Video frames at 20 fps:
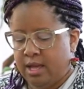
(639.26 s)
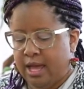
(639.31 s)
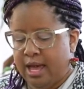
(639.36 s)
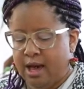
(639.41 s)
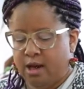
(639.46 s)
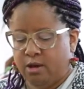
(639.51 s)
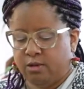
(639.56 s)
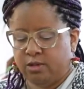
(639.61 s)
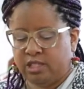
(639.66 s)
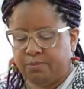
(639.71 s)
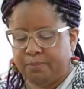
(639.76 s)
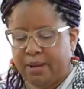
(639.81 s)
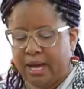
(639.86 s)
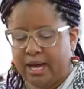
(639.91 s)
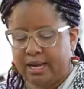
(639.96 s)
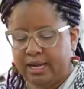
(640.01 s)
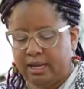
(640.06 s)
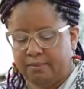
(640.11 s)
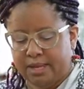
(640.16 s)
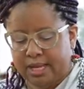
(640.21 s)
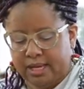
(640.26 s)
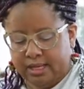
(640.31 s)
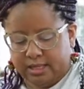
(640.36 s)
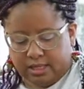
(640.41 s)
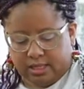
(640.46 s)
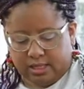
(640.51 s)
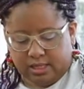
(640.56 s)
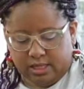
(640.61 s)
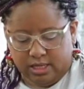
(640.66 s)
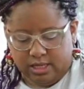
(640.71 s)
house potting
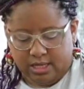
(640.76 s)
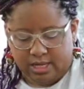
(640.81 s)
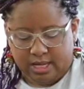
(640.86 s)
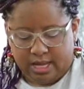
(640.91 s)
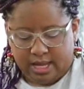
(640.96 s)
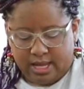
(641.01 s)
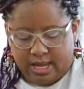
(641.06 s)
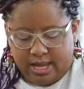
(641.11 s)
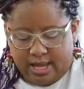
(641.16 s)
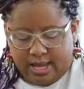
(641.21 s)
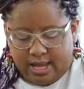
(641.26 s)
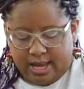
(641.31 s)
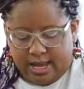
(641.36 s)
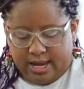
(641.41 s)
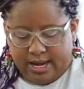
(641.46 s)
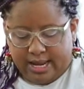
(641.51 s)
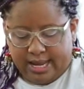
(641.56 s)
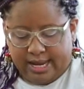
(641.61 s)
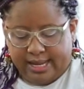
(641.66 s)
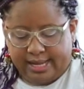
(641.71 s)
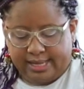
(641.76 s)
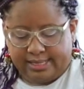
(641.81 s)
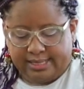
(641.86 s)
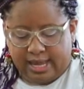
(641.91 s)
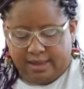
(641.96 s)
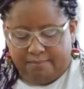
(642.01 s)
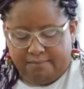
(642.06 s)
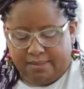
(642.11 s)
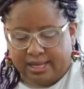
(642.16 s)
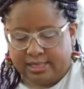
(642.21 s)
mix. And it is
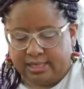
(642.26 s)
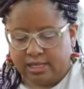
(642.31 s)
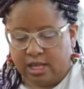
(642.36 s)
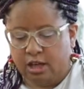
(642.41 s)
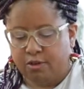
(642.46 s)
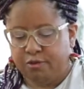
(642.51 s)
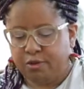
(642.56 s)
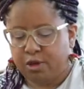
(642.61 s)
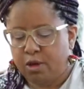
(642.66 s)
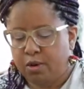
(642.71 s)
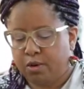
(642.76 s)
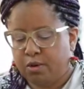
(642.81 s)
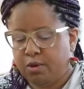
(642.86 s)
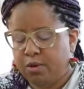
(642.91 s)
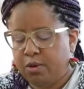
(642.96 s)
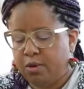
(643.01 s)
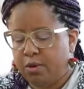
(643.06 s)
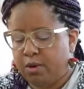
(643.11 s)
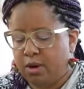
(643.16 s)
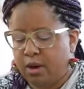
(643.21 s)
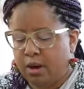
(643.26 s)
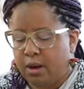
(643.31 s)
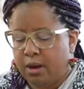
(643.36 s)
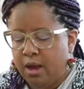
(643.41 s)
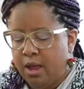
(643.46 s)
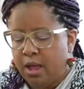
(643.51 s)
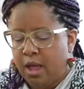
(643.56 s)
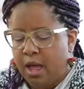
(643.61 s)
a mix of coco coir,